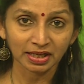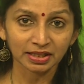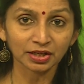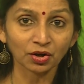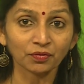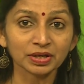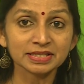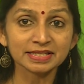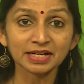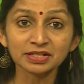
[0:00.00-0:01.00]
The
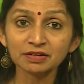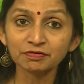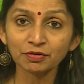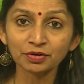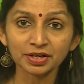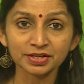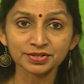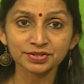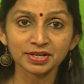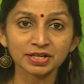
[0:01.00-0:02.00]
novel's central
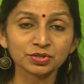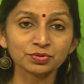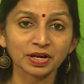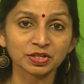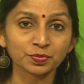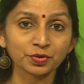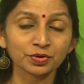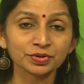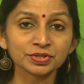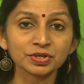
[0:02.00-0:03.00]
focus is to
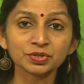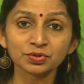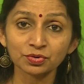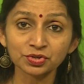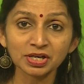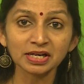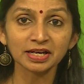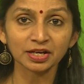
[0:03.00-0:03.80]
expose social